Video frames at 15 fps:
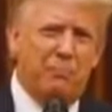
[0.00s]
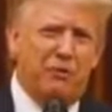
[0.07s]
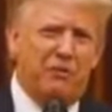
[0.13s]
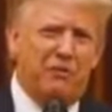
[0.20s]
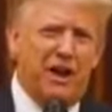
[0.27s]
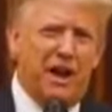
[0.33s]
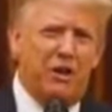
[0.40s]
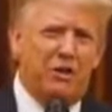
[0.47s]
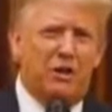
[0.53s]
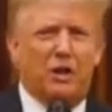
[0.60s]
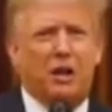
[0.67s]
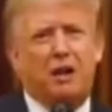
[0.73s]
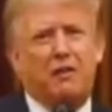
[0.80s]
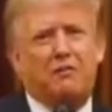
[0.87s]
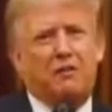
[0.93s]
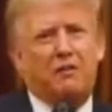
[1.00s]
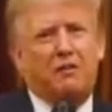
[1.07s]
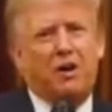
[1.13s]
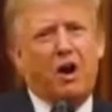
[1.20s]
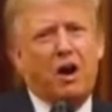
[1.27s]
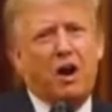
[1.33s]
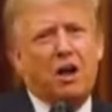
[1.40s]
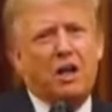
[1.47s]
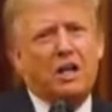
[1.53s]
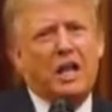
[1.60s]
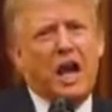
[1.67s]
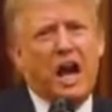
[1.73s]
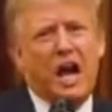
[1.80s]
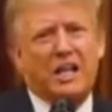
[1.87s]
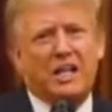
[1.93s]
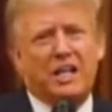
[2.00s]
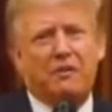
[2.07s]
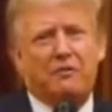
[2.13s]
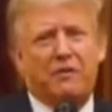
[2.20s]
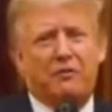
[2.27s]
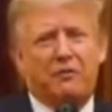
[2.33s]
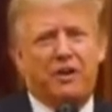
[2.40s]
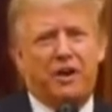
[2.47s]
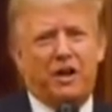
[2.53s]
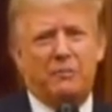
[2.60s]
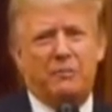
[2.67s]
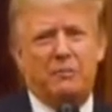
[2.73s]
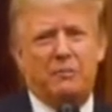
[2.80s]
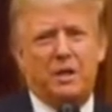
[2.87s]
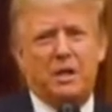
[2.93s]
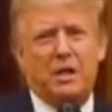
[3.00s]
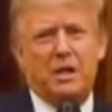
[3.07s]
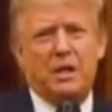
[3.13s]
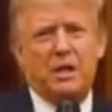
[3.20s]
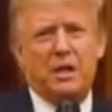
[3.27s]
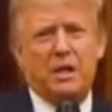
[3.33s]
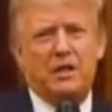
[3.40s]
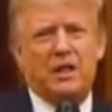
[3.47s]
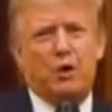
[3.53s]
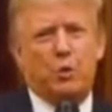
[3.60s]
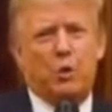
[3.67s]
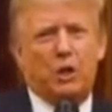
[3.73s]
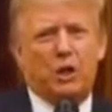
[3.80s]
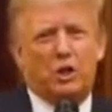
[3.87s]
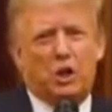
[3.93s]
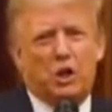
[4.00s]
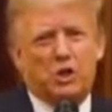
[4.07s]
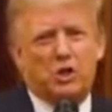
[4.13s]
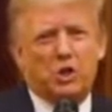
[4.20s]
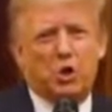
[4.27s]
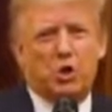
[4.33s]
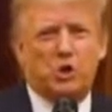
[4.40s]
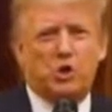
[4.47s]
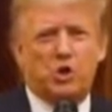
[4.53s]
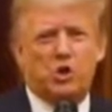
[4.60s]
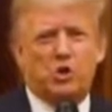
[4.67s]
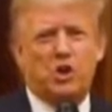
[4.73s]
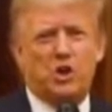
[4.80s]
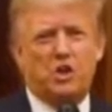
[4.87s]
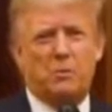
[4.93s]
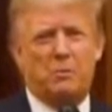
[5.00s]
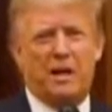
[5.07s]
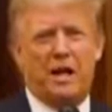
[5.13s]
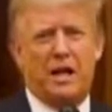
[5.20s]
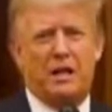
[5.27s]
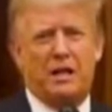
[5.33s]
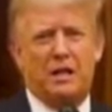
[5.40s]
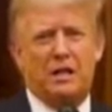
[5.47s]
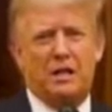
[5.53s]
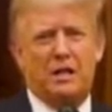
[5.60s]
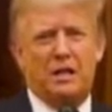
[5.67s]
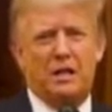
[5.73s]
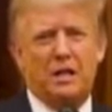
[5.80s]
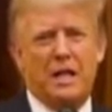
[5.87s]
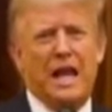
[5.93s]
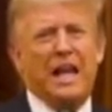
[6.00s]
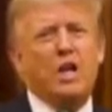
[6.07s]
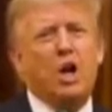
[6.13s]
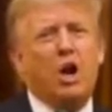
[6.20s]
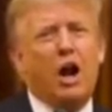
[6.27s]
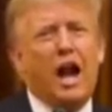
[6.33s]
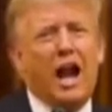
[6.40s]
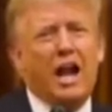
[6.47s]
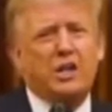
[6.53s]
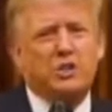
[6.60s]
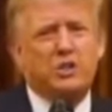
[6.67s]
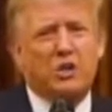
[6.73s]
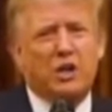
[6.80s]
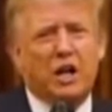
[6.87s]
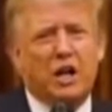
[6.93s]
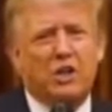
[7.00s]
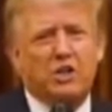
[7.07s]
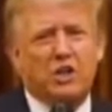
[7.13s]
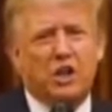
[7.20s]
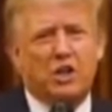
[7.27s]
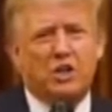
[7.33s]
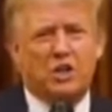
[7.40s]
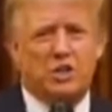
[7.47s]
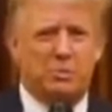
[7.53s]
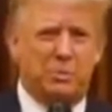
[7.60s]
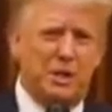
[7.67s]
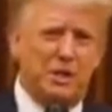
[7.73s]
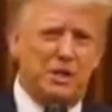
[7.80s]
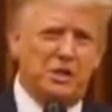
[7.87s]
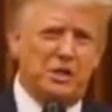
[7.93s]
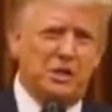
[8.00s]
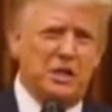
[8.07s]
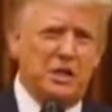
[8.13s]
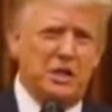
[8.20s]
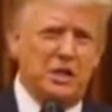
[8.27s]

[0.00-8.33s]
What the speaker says: profound love of our God-given freedom that willed our soldiers into battle and our astronauts into space.